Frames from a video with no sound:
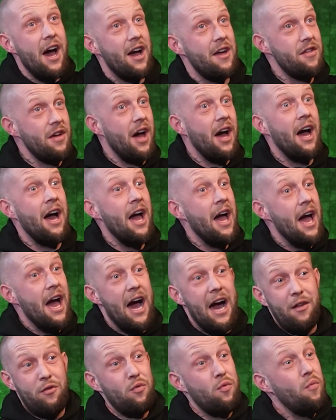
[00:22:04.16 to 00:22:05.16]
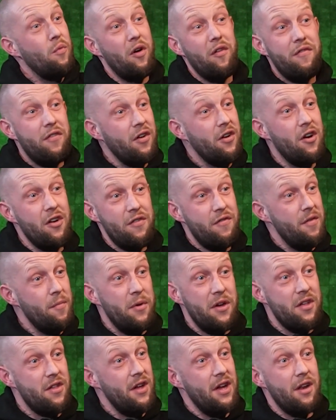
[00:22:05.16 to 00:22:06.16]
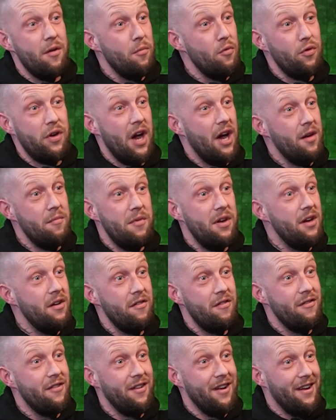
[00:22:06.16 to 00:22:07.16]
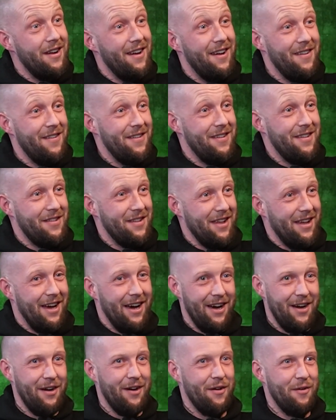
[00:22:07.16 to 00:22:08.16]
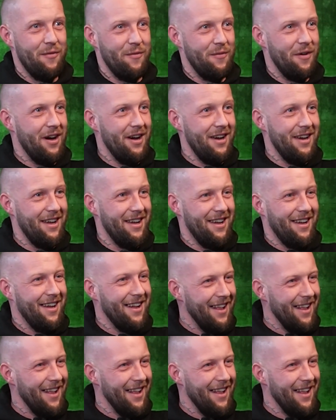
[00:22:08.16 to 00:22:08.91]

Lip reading: I said, I don't work for cunts for Bearsden, I'm a guy, mate. He's like, what?